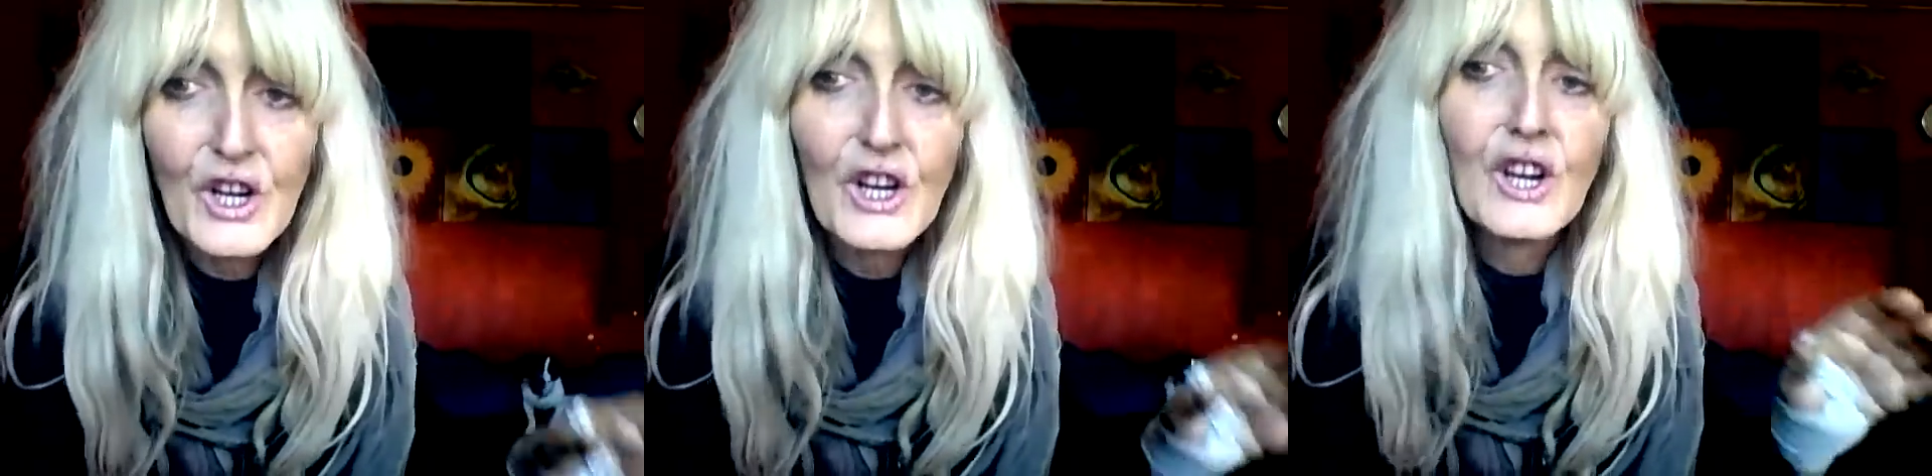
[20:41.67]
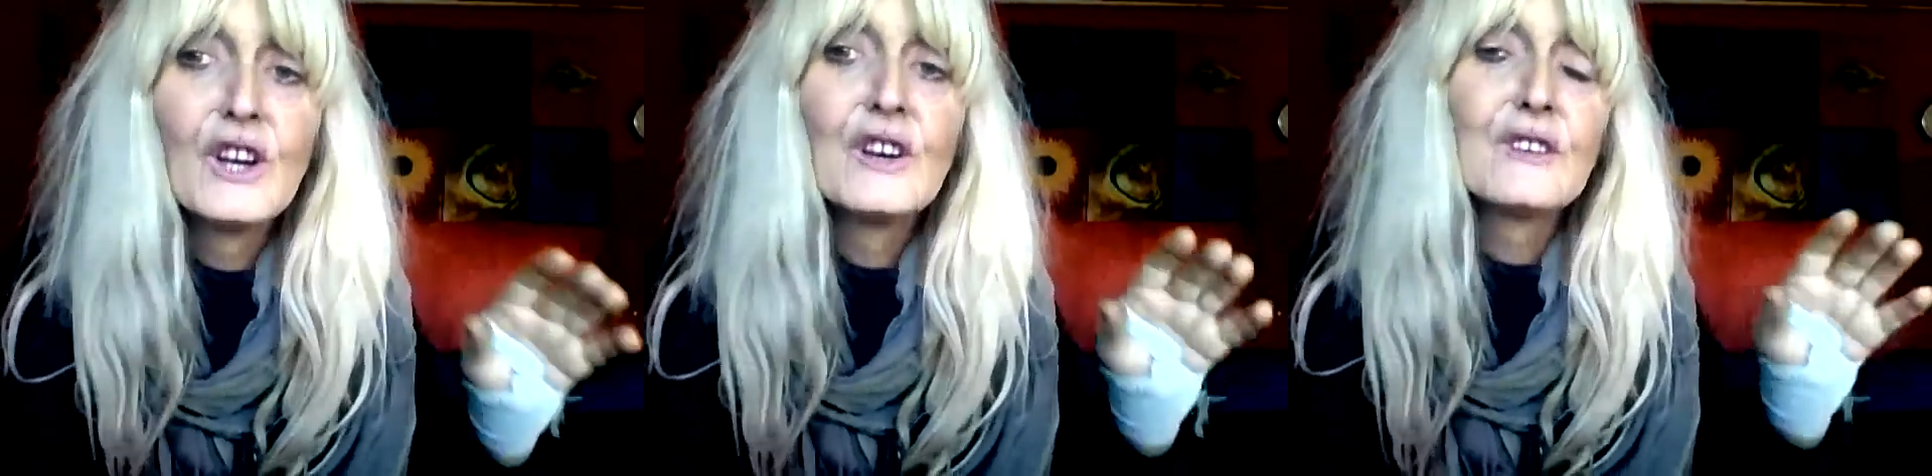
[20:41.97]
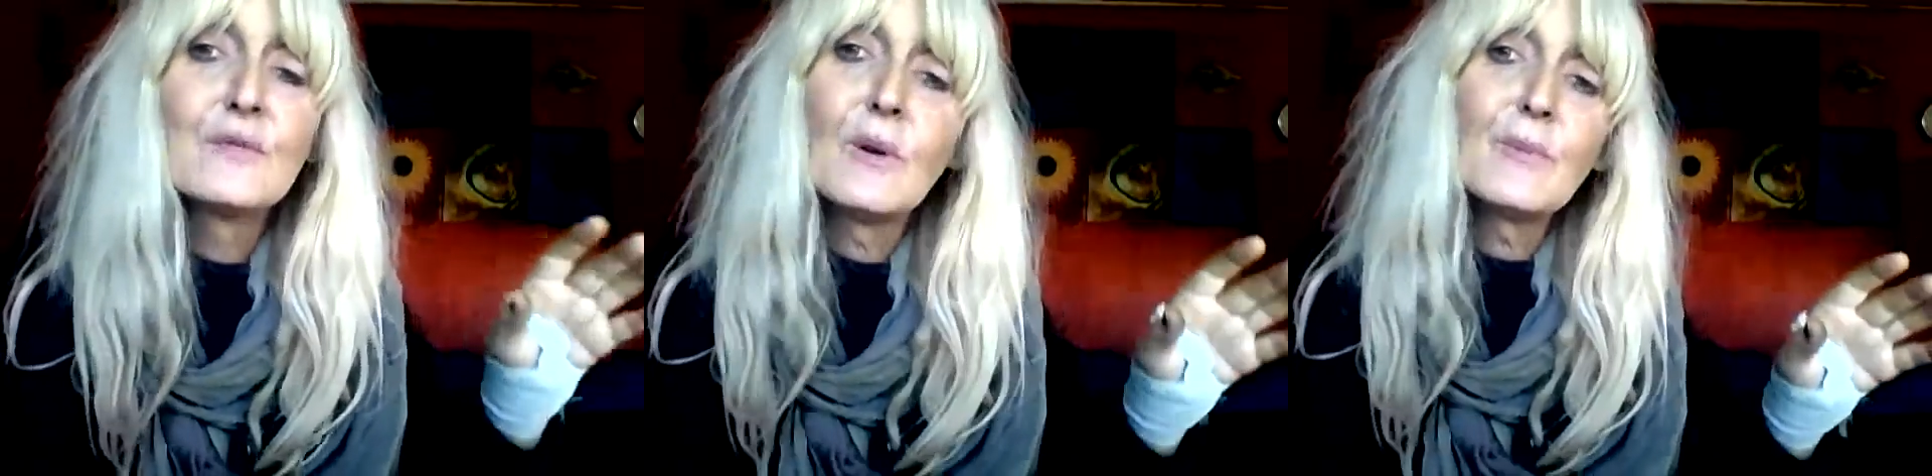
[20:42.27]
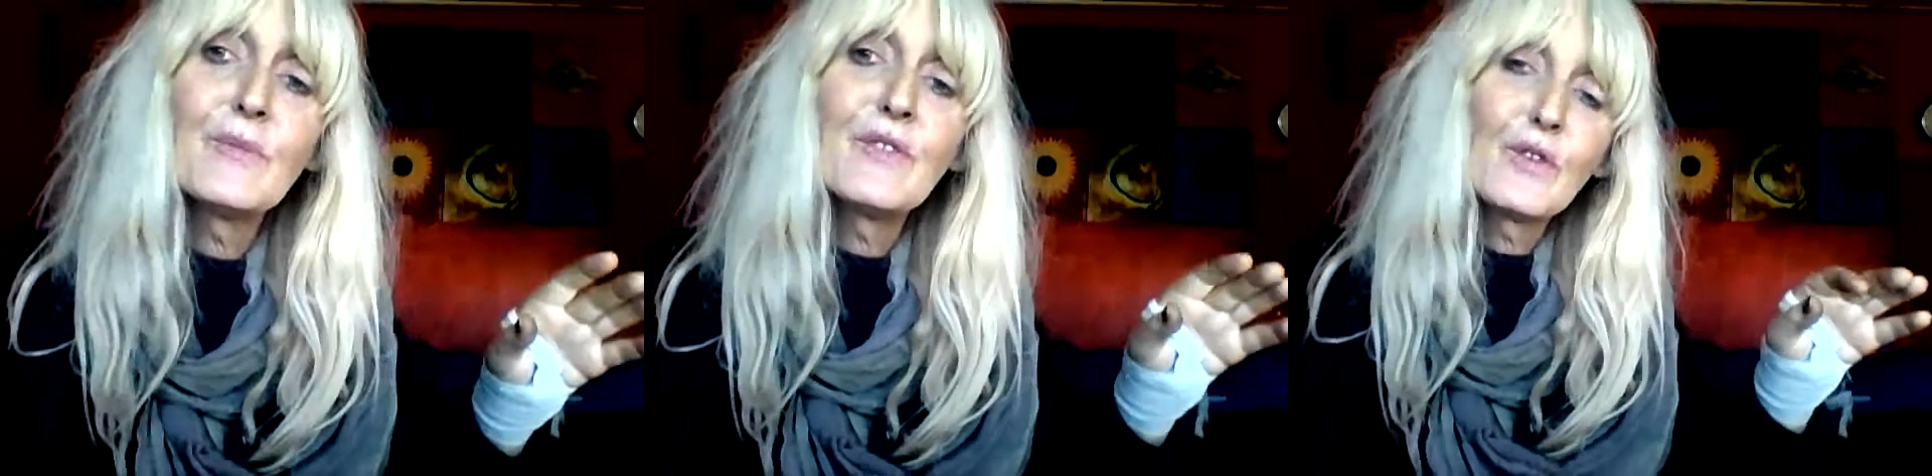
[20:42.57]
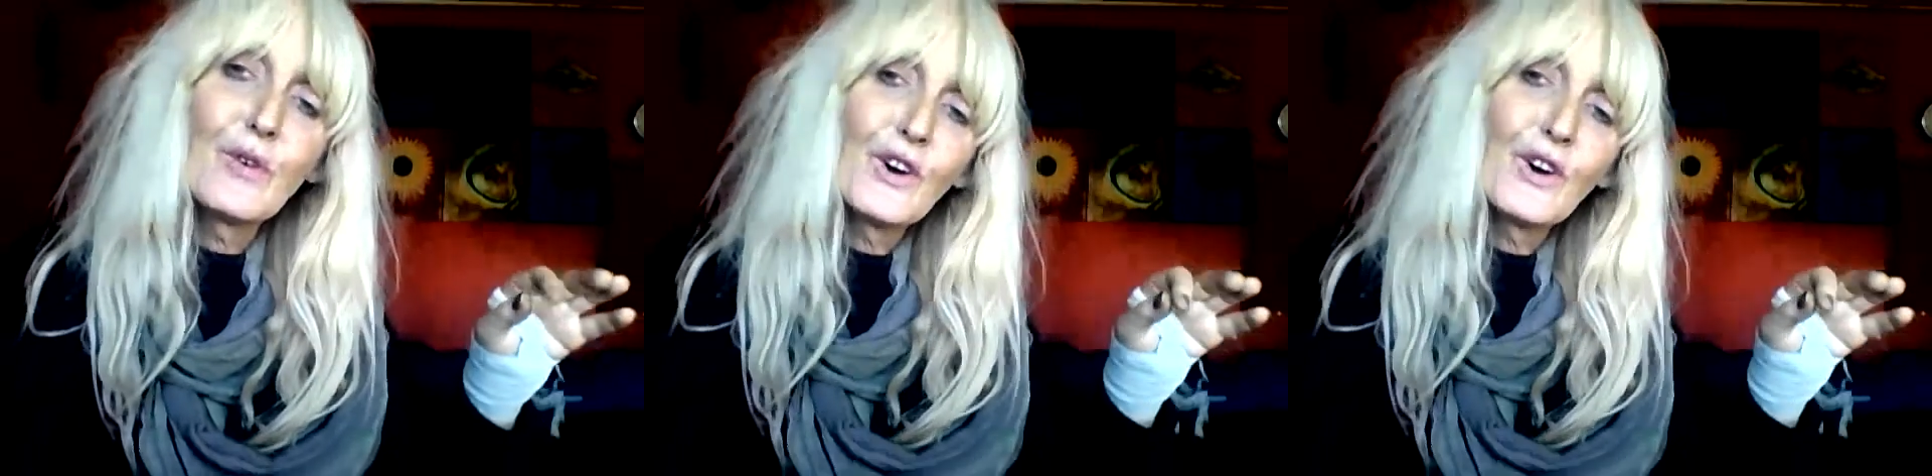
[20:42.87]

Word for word: Sweep the floor